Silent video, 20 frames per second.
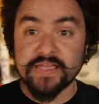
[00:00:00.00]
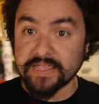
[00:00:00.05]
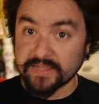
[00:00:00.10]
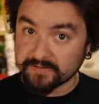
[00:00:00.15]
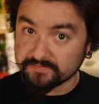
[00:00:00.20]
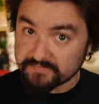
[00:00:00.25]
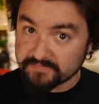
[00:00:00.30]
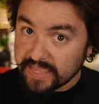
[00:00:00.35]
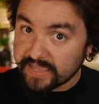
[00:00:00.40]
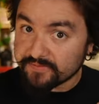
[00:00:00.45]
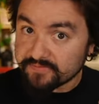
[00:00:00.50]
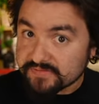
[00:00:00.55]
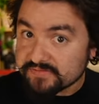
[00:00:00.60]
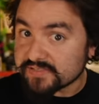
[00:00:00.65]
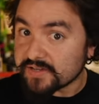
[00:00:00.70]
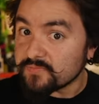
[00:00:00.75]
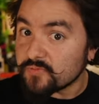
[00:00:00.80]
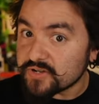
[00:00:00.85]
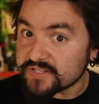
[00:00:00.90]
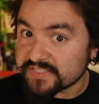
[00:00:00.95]
in a
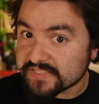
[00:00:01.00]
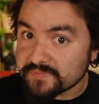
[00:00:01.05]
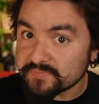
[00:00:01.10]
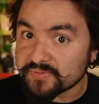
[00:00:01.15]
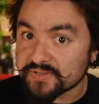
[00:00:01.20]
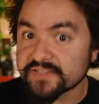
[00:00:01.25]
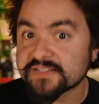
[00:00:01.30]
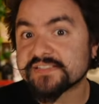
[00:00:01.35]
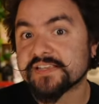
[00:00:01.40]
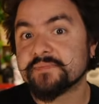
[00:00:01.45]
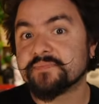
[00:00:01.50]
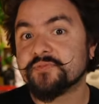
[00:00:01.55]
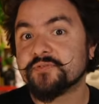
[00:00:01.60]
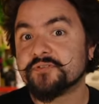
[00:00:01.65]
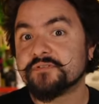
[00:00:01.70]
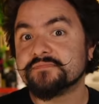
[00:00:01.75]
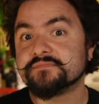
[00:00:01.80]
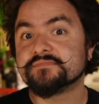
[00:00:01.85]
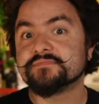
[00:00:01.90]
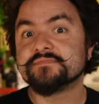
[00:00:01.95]
somewhat simple
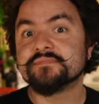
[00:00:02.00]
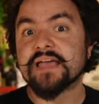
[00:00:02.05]
example,